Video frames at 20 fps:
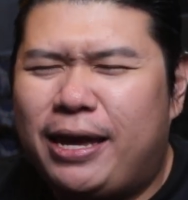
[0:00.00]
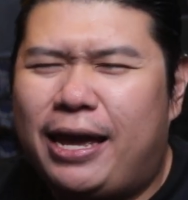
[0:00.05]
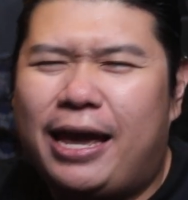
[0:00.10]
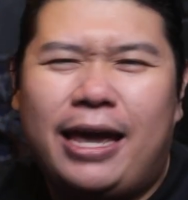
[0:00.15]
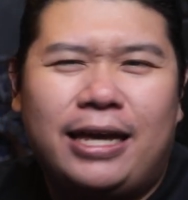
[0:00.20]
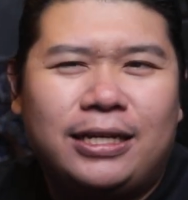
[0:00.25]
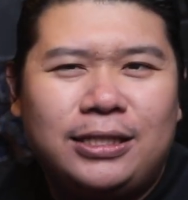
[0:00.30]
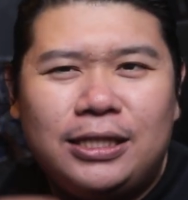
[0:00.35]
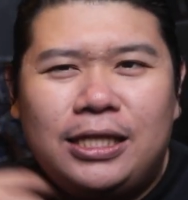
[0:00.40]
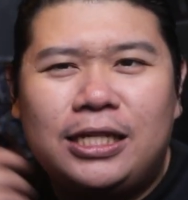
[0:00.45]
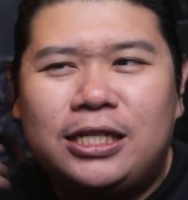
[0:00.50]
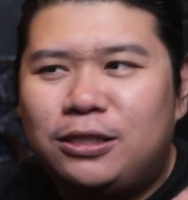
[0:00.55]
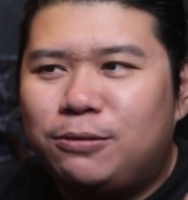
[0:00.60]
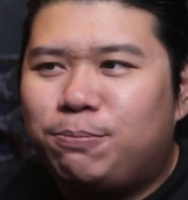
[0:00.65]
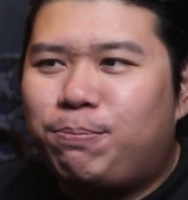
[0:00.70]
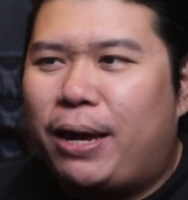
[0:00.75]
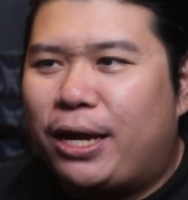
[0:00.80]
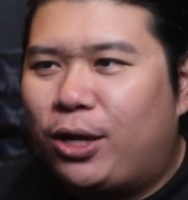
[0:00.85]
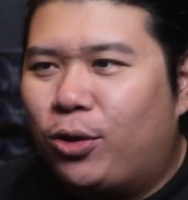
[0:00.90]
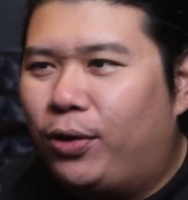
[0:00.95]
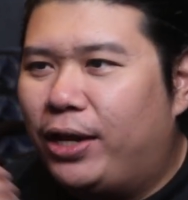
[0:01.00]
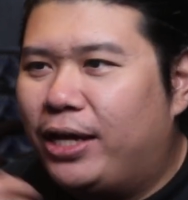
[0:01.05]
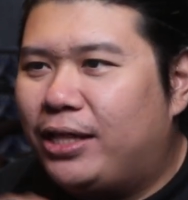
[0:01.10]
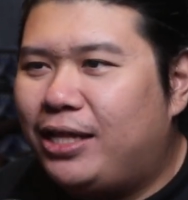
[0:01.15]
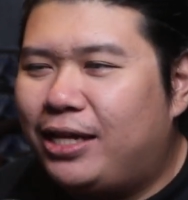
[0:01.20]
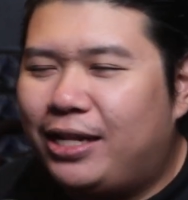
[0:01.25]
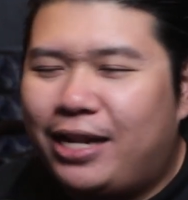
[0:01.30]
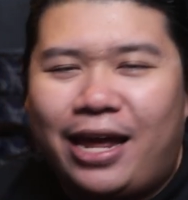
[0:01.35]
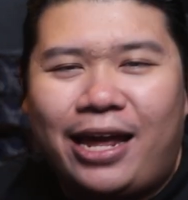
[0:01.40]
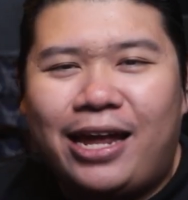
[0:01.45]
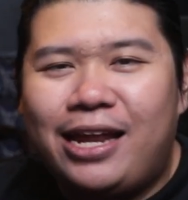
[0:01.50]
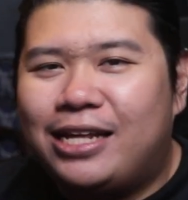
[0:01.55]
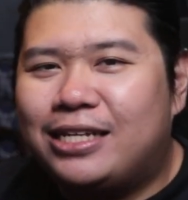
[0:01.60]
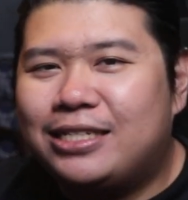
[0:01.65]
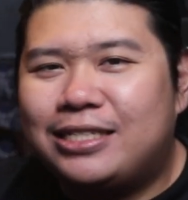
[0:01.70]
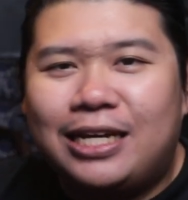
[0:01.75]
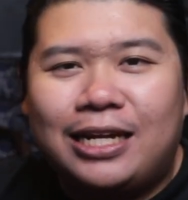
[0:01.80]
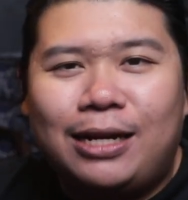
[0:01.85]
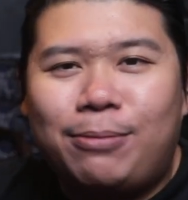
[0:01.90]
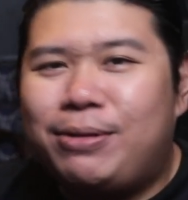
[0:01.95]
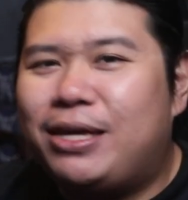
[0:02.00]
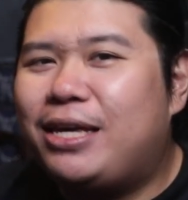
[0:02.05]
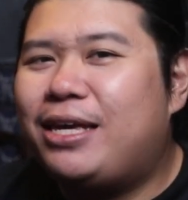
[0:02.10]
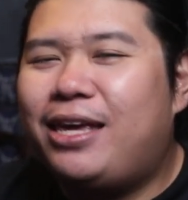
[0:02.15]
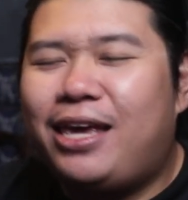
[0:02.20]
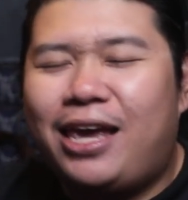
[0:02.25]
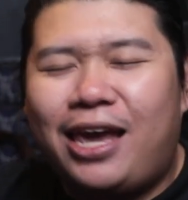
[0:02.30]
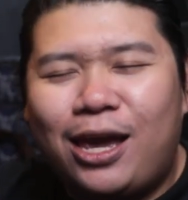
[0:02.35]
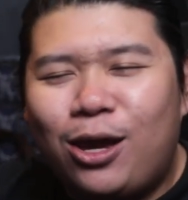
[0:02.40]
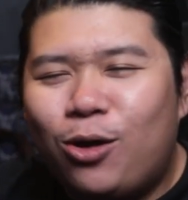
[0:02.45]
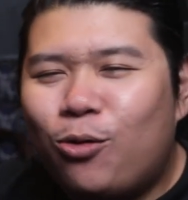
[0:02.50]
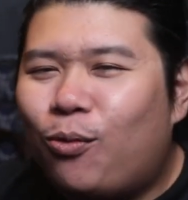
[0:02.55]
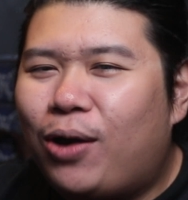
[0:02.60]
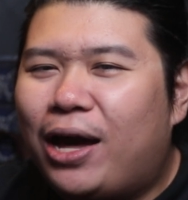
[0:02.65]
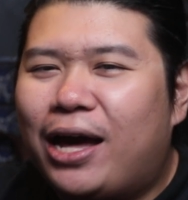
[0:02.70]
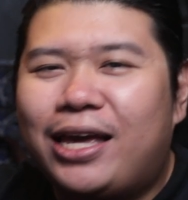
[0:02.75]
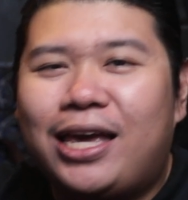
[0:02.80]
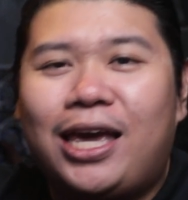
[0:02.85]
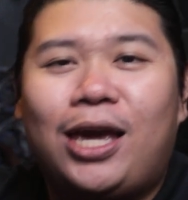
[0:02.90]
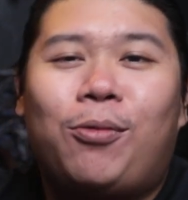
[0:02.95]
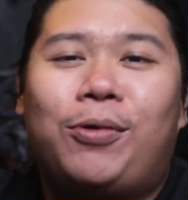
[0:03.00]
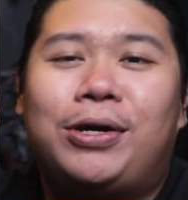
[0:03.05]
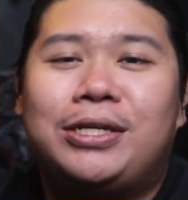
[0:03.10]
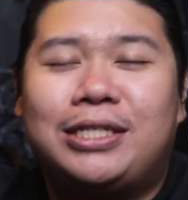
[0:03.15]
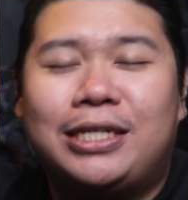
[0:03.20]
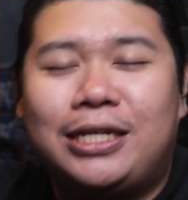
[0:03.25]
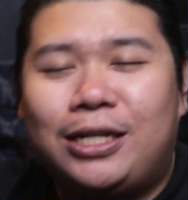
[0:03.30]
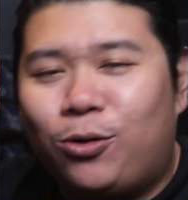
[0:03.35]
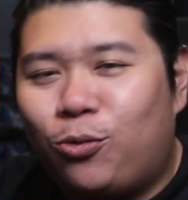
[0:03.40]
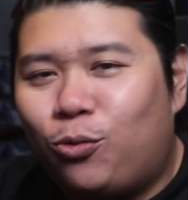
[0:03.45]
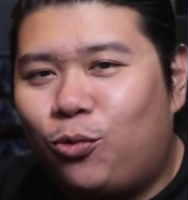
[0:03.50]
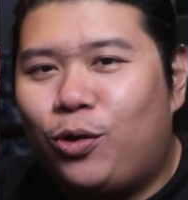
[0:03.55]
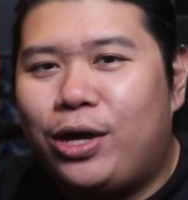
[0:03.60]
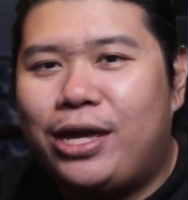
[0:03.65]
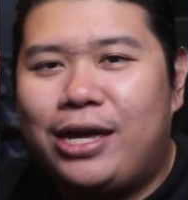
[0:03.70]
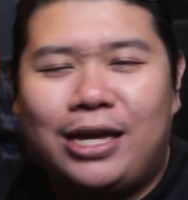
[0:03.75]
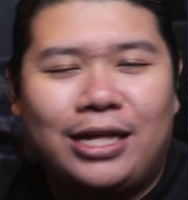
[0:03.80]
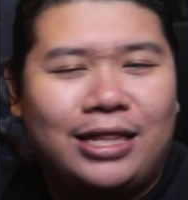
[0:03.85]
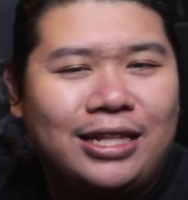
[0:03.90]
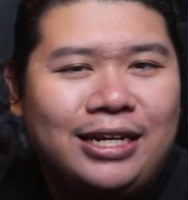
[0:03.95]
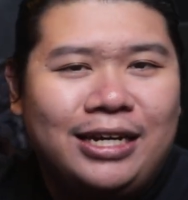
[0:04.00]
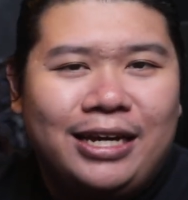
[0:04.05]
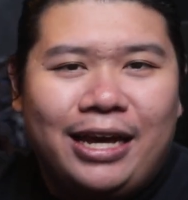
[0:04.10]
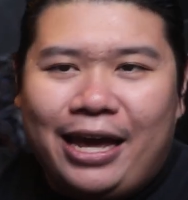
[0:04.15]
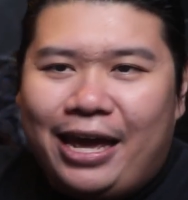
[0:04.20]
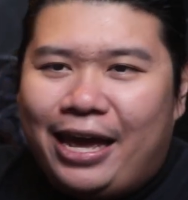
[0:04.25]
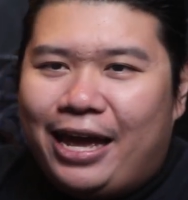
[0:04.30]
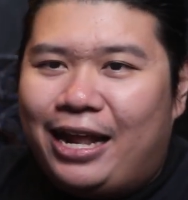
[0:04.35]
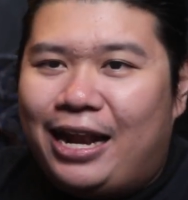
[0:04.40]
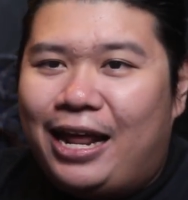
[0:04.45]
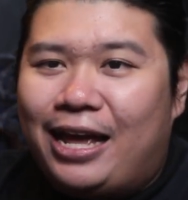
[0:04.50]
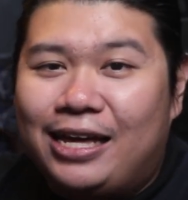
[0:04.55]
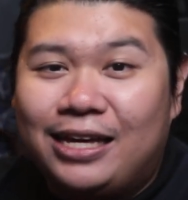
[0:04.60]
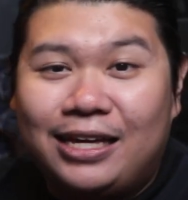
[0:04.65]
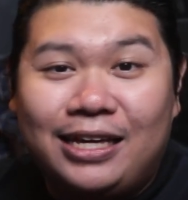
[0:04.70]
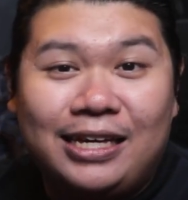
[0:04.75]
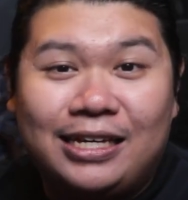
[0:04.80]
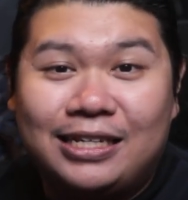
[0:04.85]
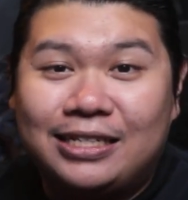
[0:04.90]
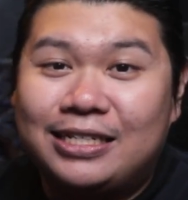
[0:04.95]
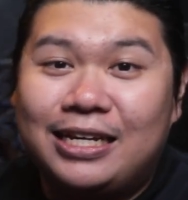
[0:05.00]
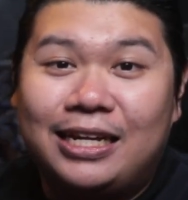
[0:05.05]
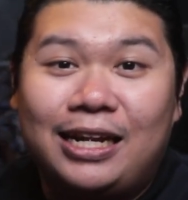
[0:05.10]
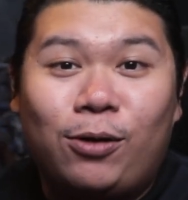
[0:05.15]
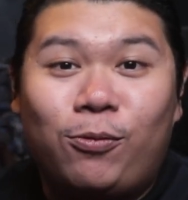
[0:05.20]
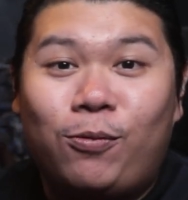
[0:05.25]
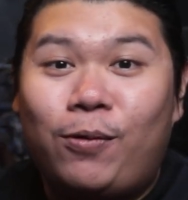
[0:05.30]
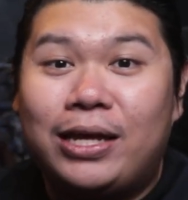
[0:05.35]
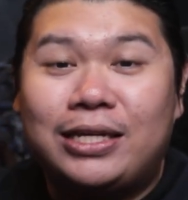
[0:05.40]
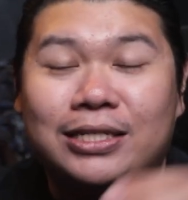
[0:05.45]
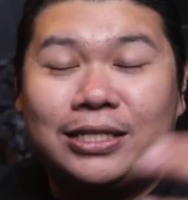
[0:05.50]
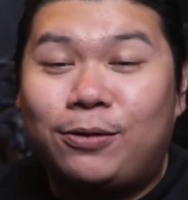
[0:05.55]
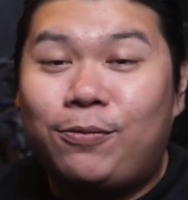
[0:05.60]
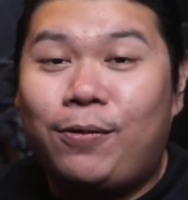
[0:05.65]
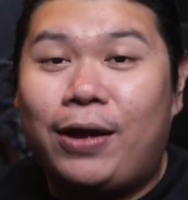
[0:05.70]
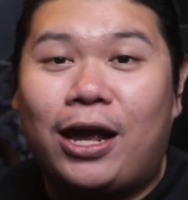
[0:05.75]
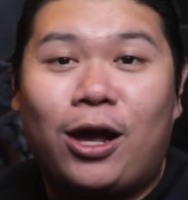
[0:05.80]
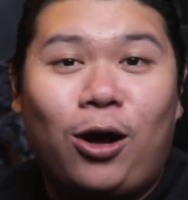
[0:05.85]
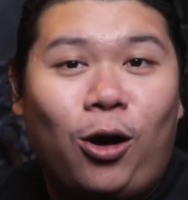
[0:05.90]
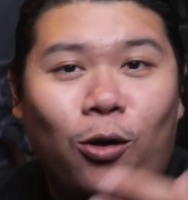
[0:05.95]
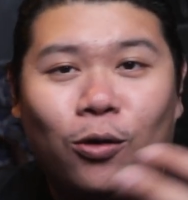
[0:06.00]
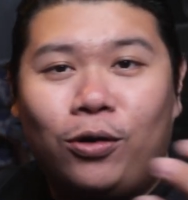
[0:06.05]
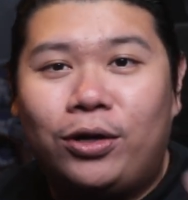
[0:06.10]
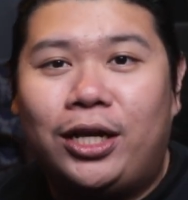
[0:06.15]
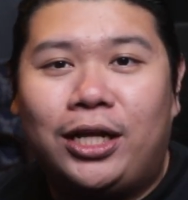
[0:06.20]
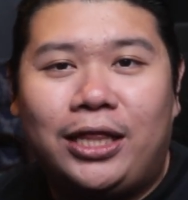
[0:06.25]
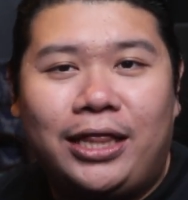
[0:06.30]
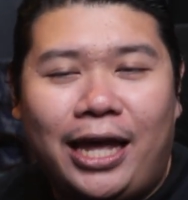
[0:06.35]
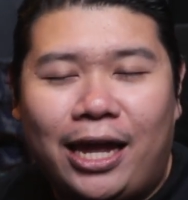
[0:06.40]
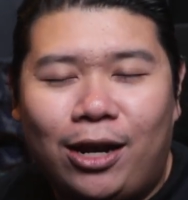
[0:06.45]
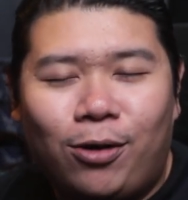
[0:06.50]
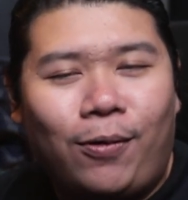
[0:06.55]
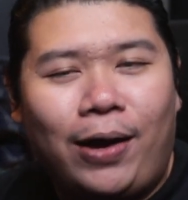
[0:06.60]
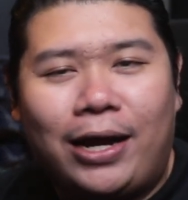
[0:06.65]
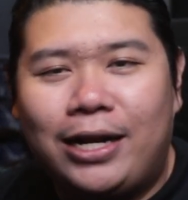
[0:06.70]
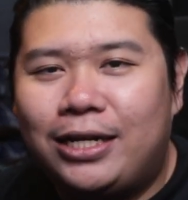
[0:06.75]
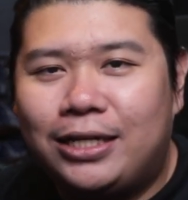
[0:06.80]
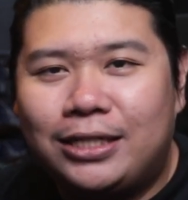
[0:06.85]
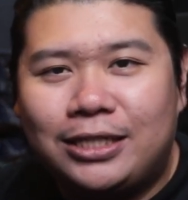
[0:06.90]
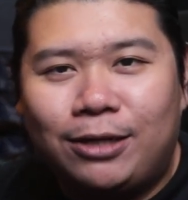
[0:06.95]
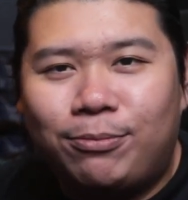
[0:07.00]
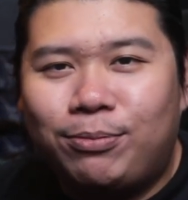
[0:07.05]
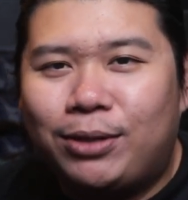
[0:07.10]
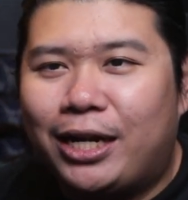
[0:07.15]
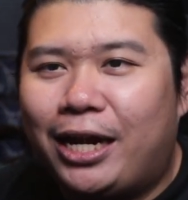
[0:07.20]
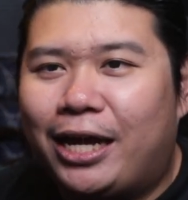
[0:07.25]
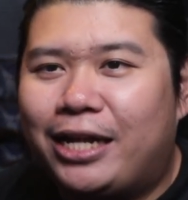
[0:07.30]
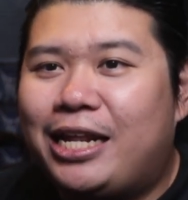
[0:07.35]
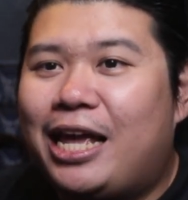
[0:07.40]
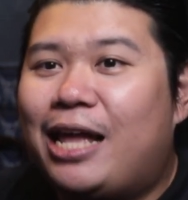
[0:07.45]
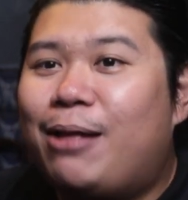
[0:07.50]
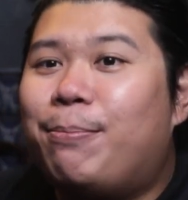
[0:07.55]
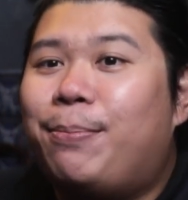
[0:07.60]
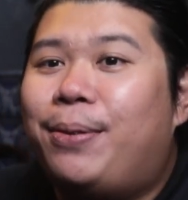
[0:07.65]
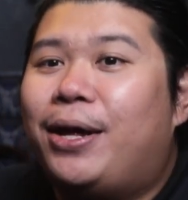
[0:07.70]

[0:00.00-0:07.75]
I actually speculated that it is gonna be KY is gonna win, and then he is gonna resurrect all the dead riders, something like that.